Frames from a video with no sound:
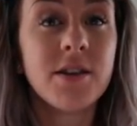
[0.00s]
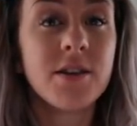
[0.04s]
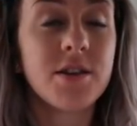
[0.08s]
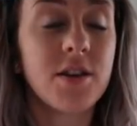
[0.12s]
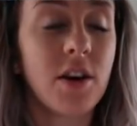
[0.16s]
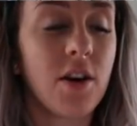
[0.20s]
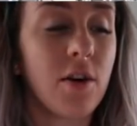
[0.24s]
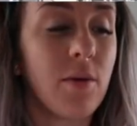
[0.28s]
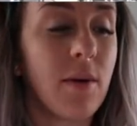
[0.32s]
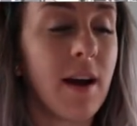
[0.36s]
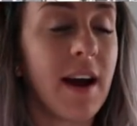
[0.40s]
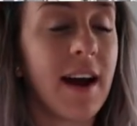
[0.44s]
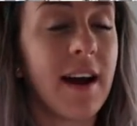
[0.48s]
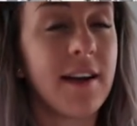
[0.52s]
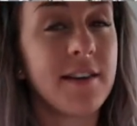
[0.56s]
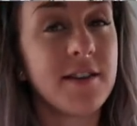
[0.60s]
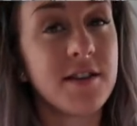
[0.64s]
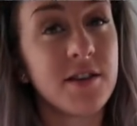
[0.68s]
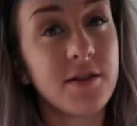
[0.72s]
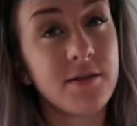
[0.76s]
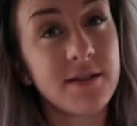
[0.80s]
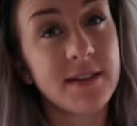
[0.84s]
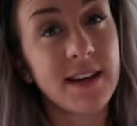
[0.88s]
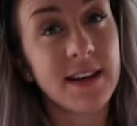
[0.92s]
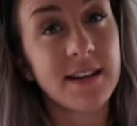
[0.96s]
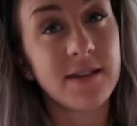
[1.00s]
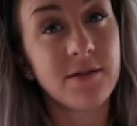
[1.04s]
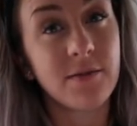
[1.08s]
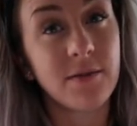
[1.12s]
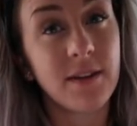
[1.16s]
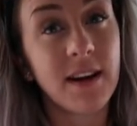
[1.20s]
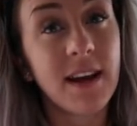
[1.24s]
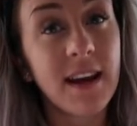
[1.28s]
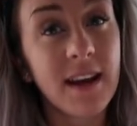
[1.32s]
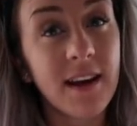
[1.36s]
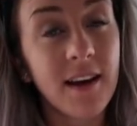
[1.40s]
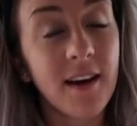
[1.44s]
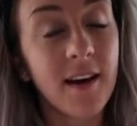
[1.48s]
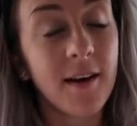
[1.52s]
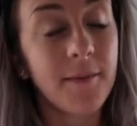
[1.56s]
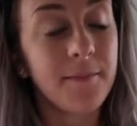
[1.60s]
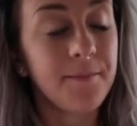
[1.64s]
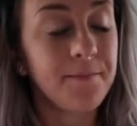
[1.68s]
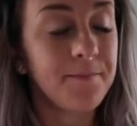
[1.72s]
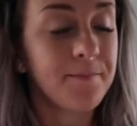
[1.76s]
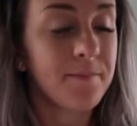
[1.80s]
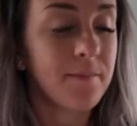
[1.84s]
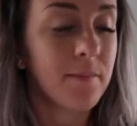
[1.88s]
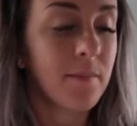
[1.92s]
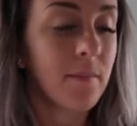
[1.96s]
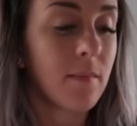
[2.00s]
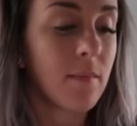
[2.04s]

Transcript: So I had two sets on here.